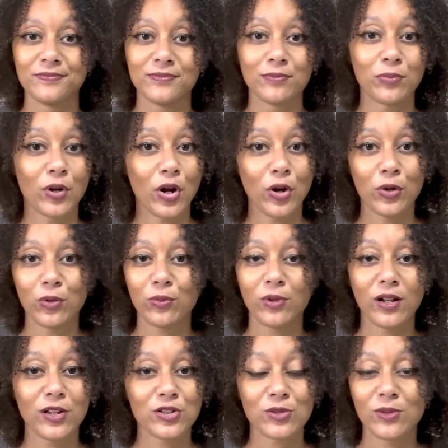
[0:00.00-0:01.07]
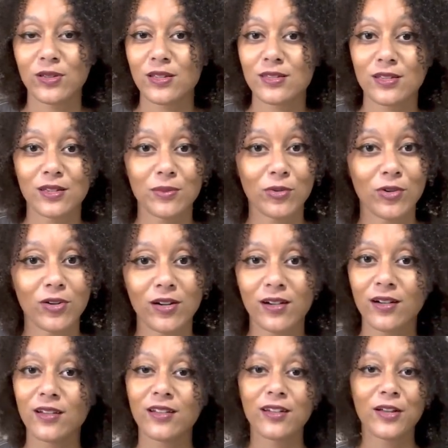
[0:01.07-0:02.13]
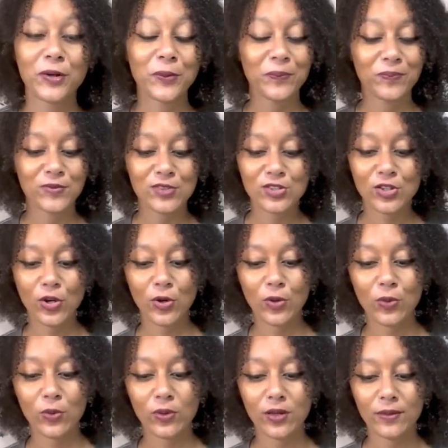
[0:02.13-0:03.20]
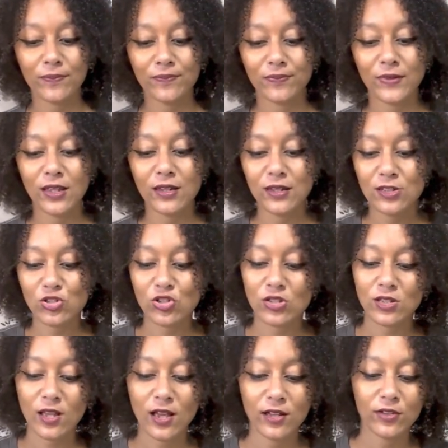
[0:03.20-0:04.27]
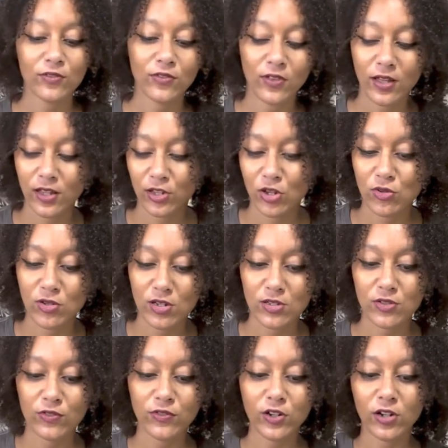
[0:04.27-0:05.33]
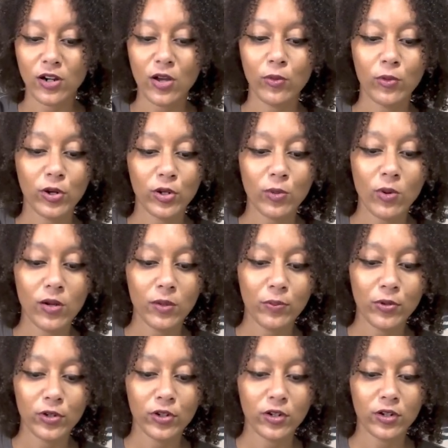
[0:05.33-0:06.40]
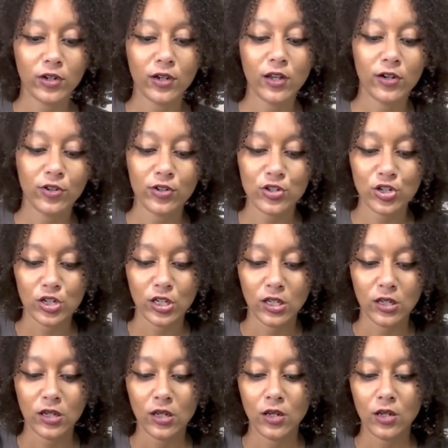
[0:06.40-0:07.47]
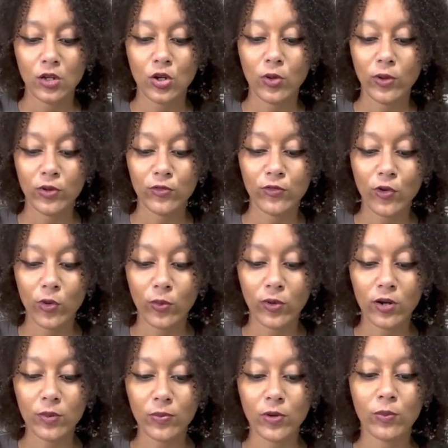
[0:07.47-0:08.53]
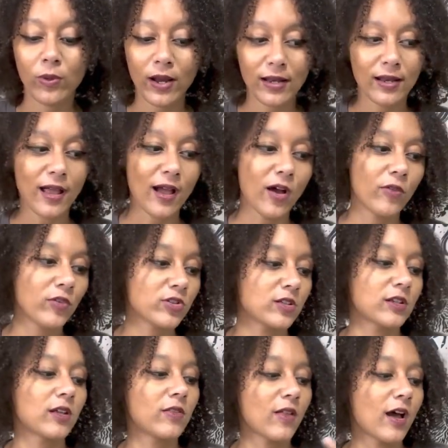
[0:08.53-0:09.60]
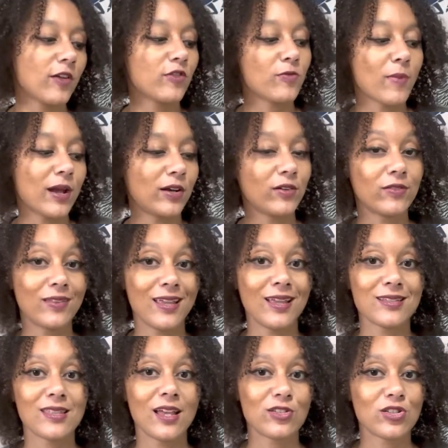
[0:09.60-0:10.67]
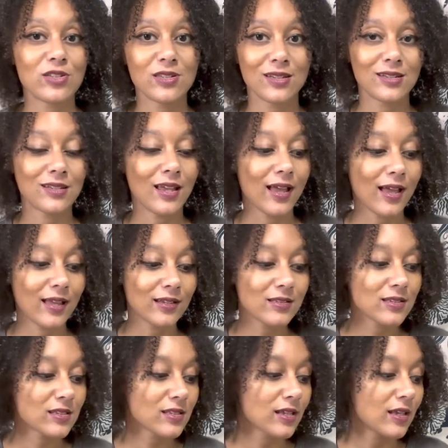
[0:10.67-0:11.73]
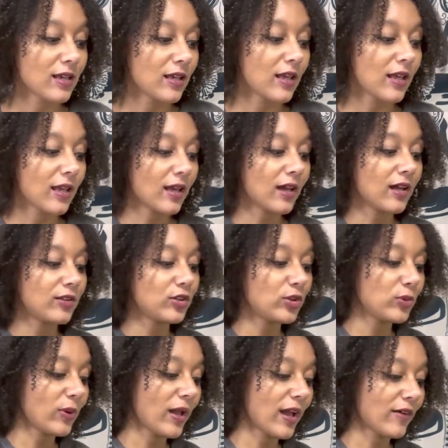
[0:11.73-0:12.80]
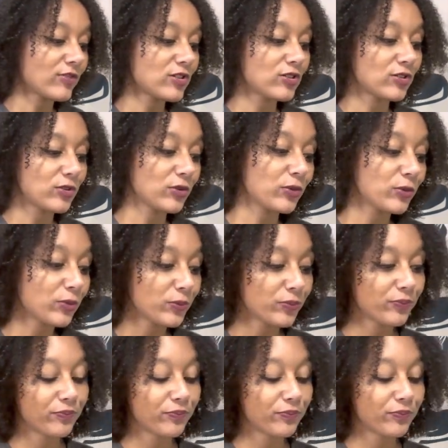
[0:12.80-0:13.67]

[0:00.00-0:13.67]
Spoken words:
bro, we're not doing this anymore, you know? So it is just kind of like, you need to figure out where you want to put your energy going forward. But right now there's like a lot of minor things that just need to end, and you have to